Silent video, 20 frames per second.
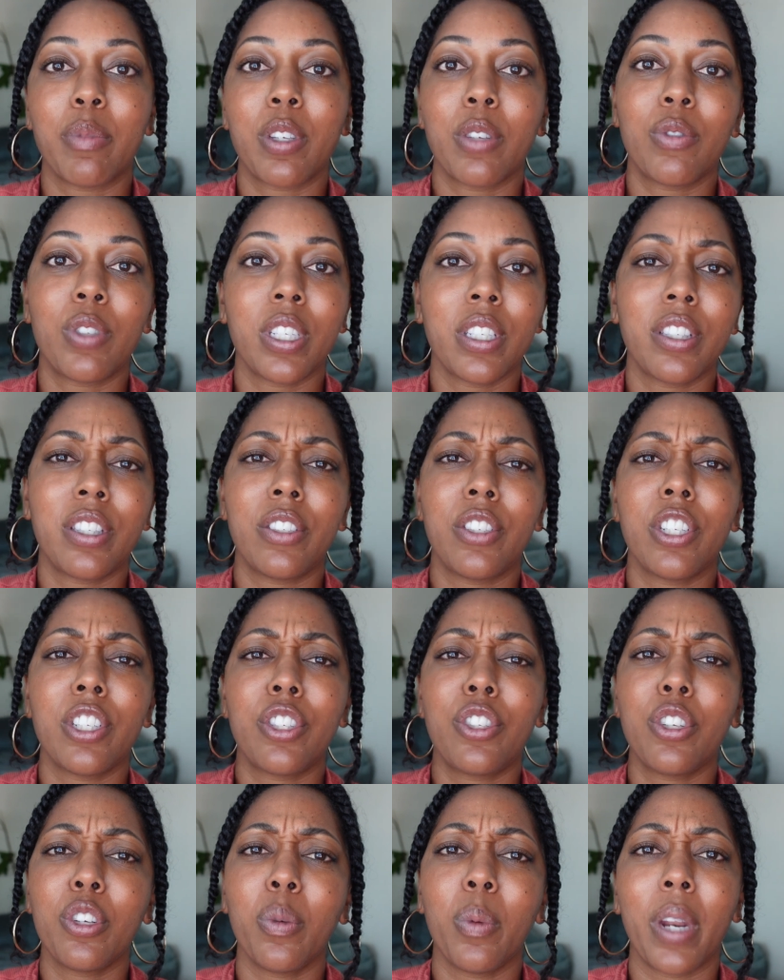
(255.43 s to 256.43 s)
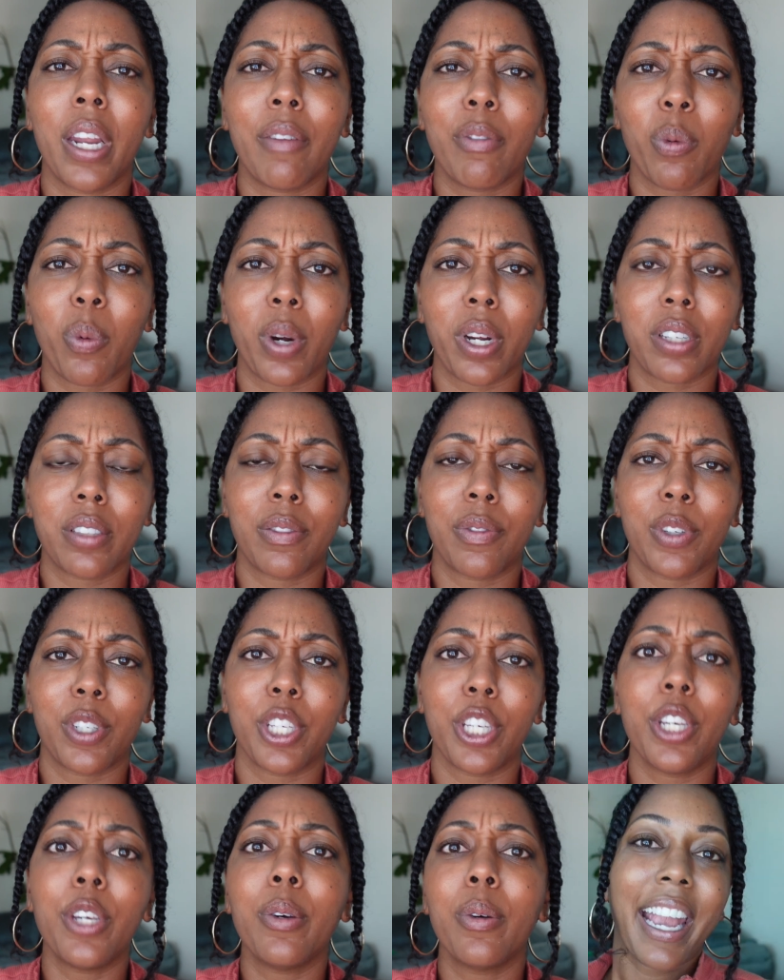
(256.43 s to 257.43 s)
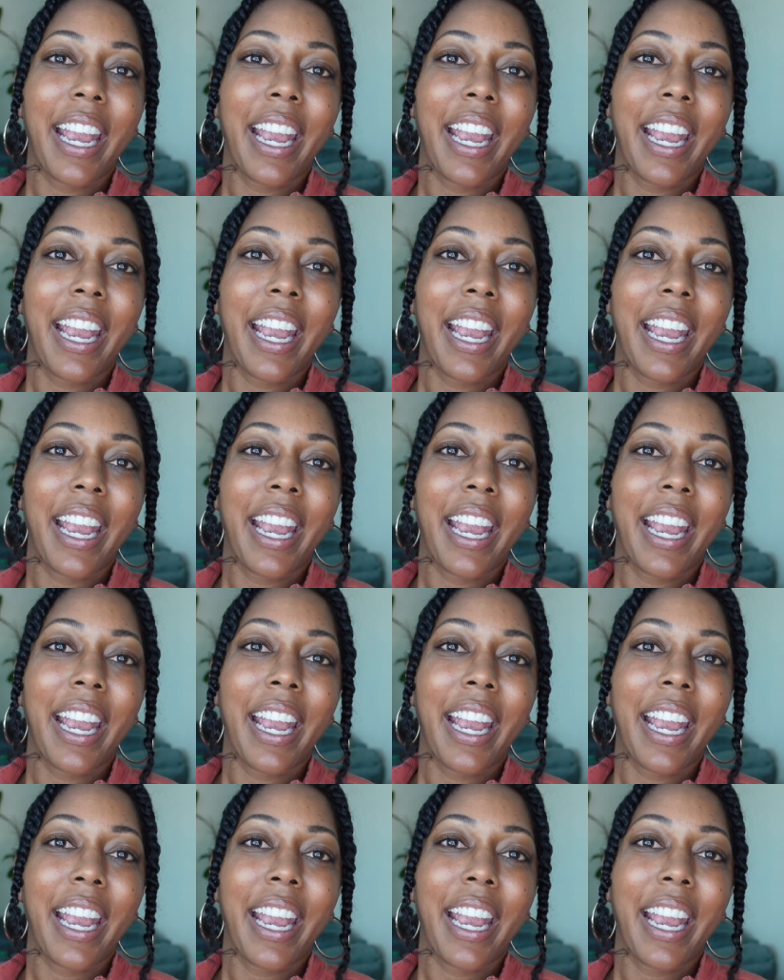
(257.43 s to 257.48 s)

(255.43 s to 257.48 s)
So just do whatever works for you.